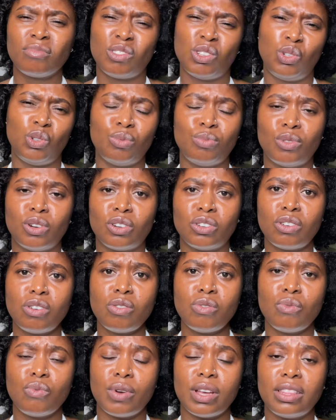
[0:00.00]

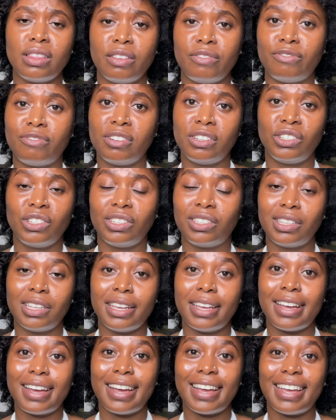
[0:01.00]
tomorrow when the fridge is
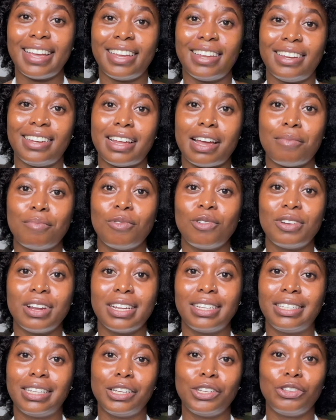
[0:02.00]
here, and I'm gonna
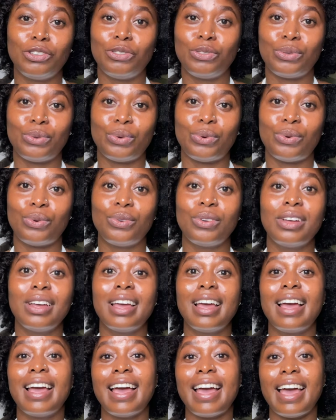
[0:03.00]
take you through
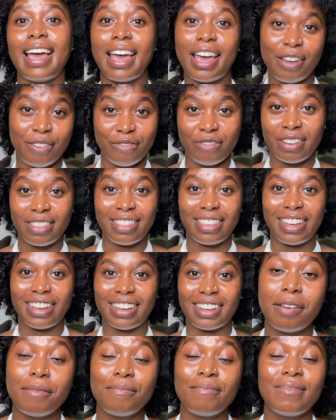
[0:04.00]
everything.